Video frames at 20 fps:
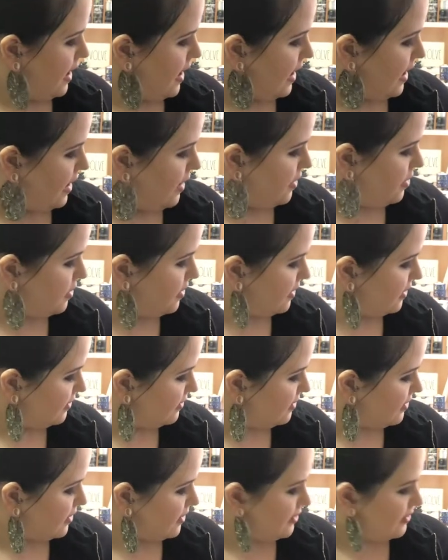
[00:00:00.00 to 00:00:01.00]
Uh,
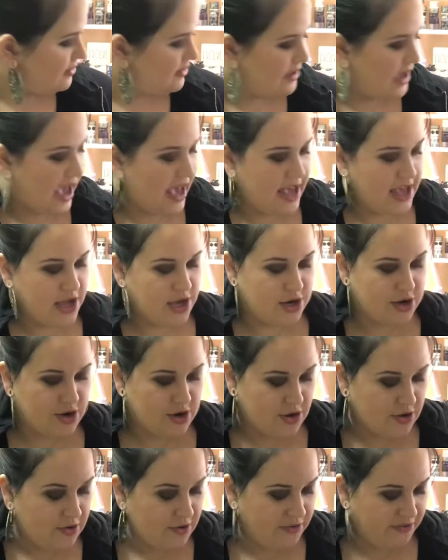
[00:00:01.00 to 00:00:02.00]
this is a
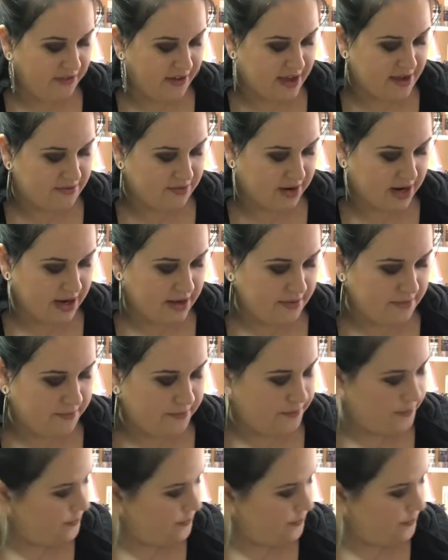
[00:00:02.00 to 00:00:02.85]
new favorite.